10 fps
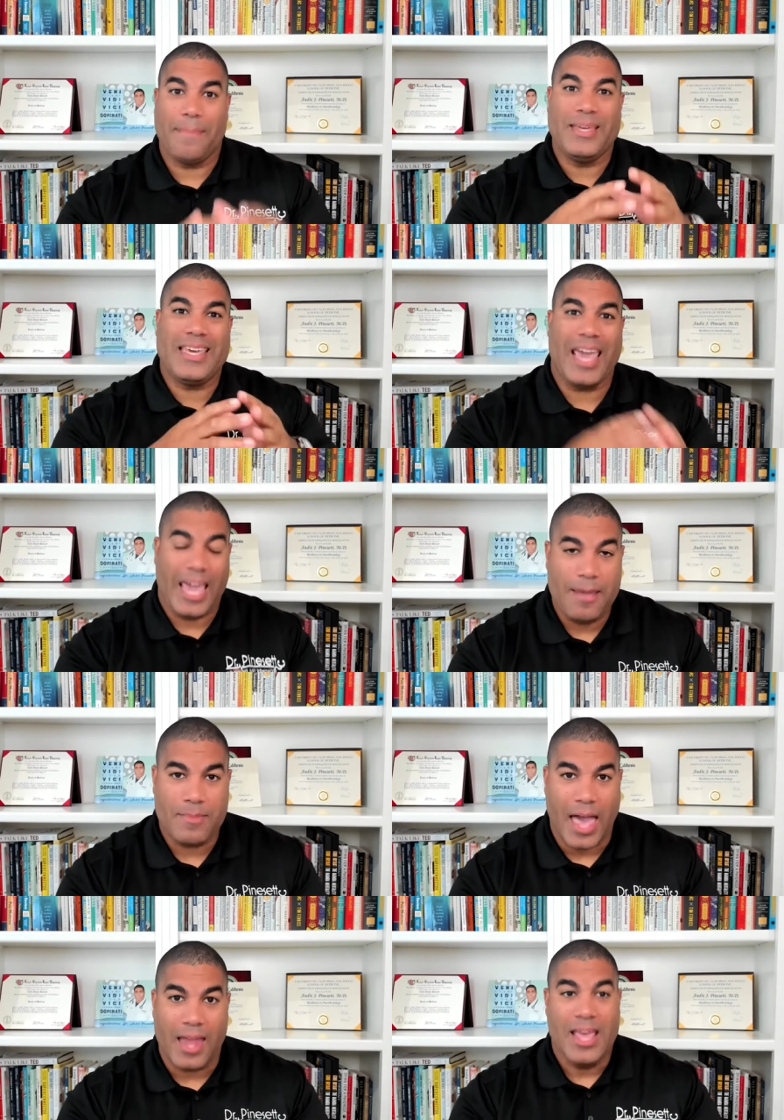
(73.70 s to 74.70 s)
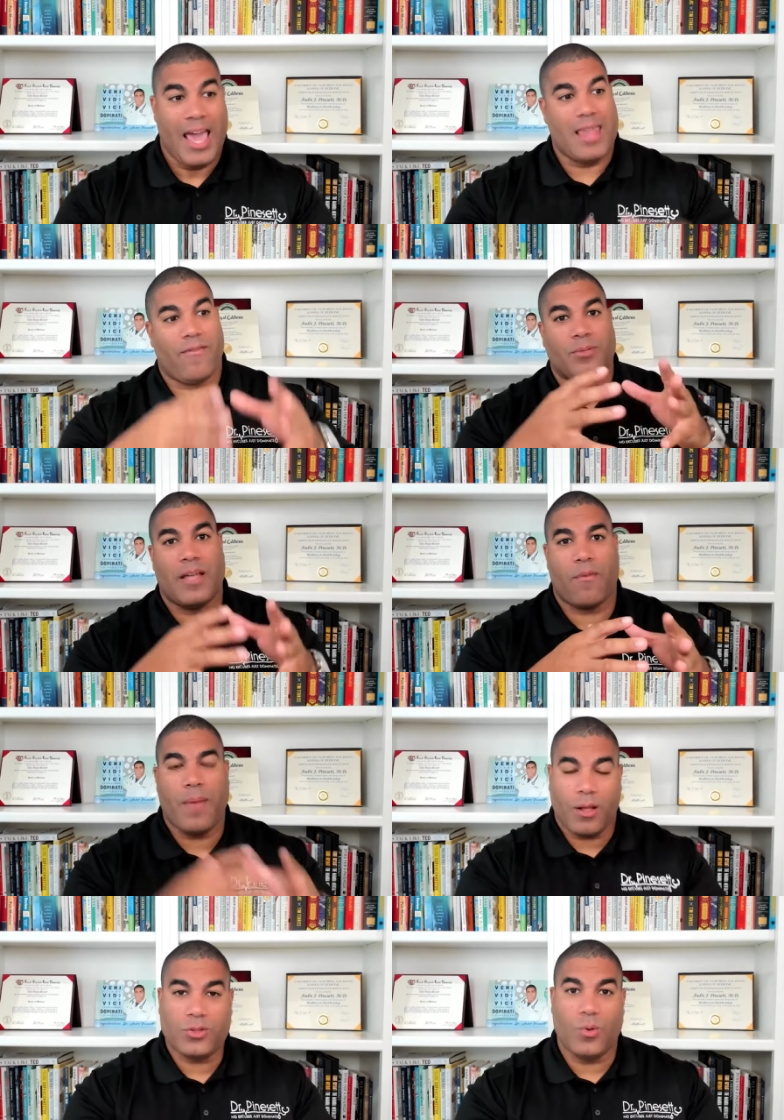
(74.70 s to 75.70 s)
I became that. And then from Stanford
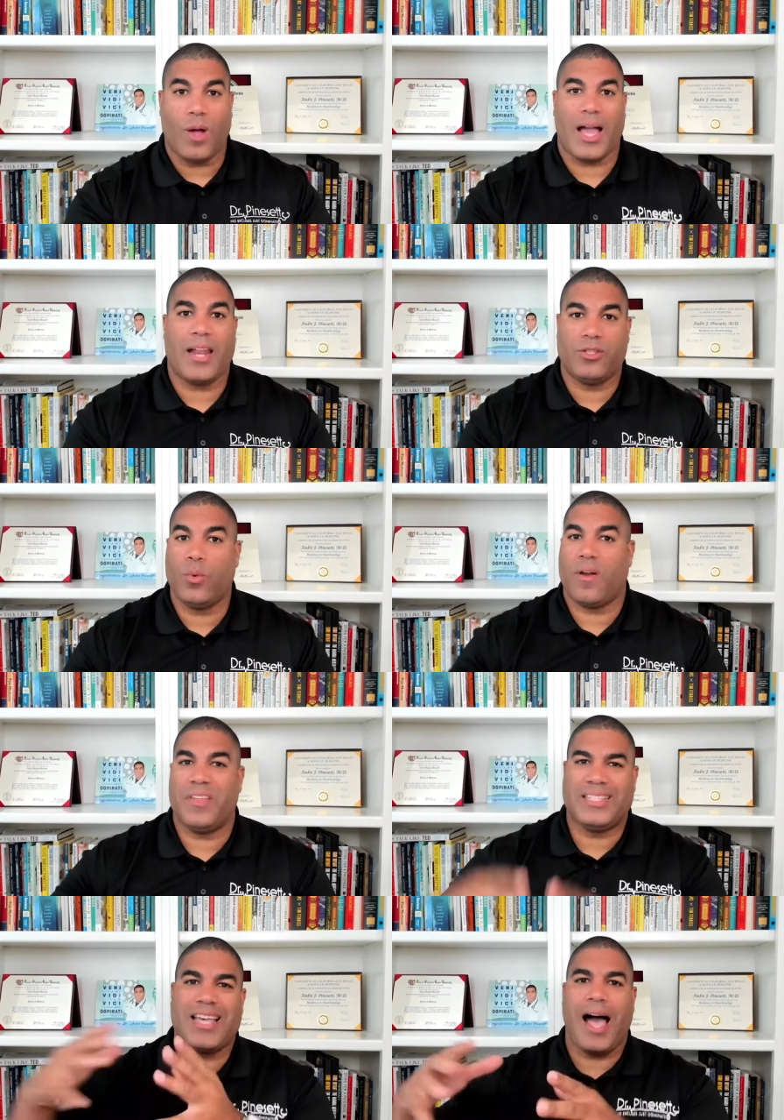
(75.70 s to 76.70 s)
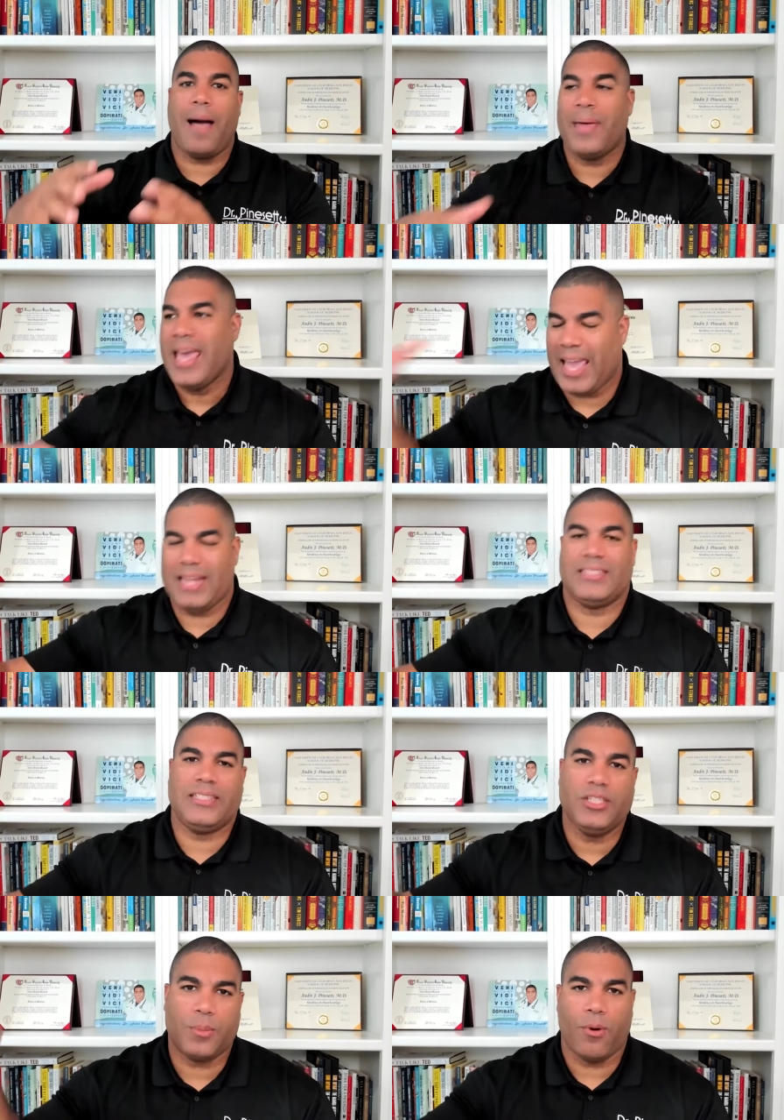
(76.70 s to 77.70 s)
Medical School, I got into one of the top
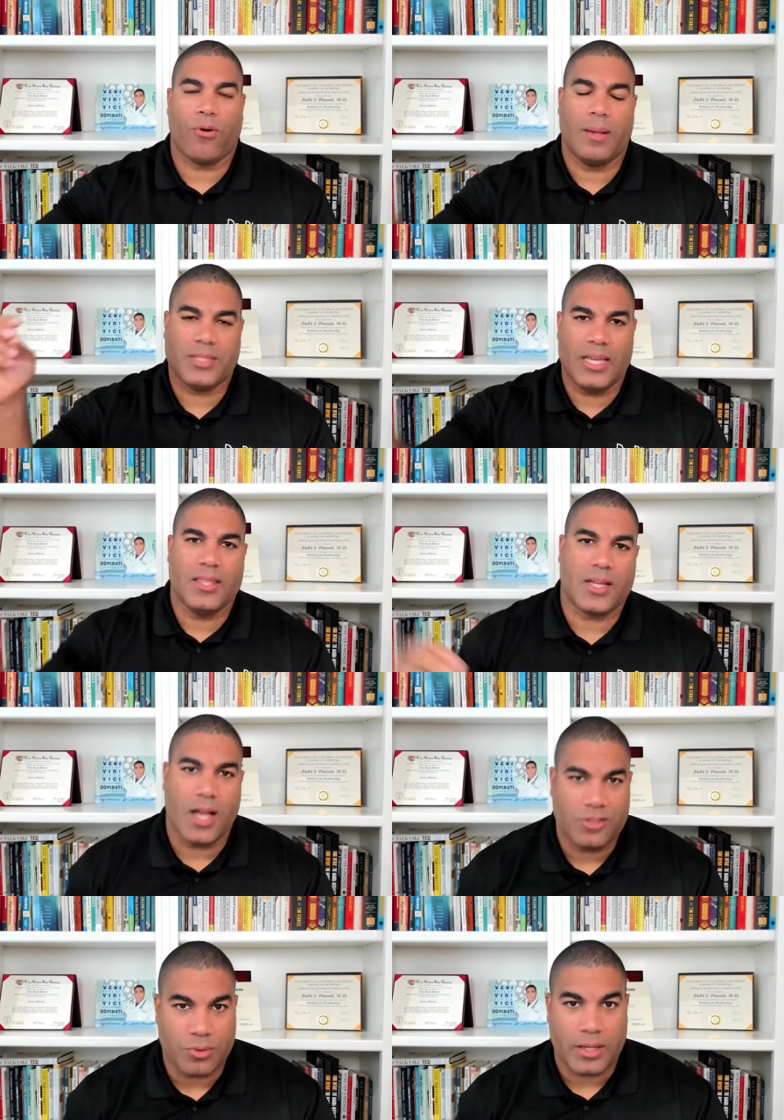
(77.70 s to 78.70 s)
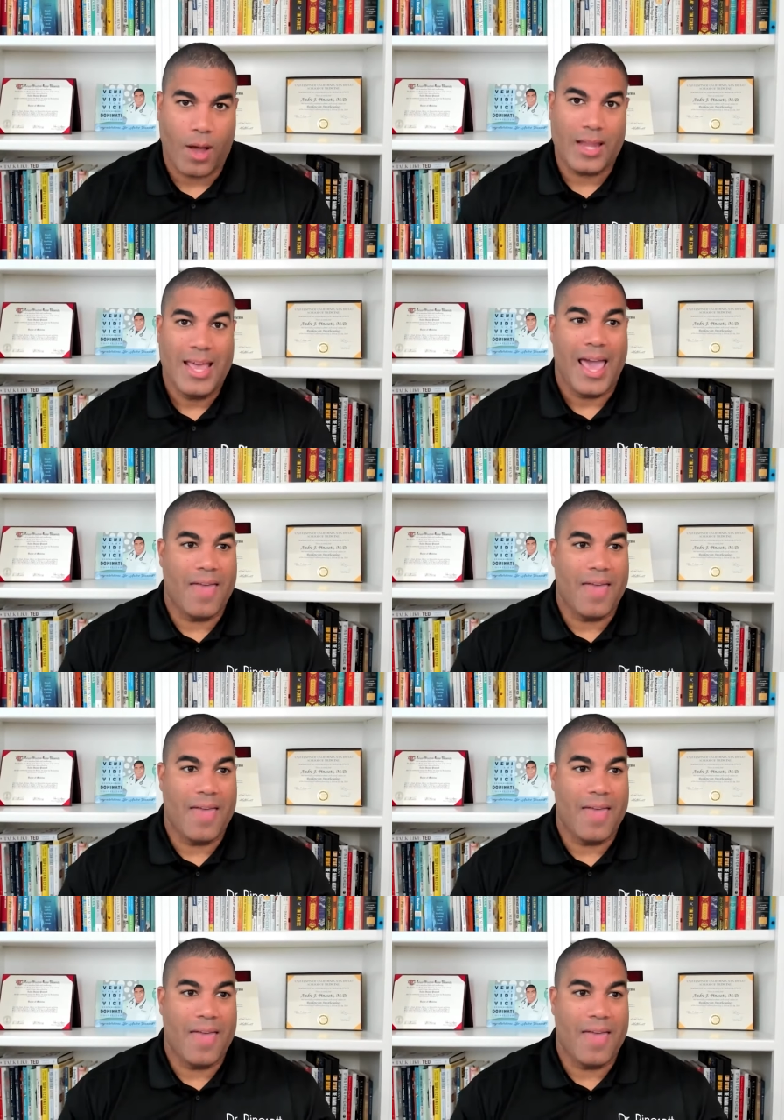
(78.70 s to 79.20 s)
anesthesia programs in the country, right?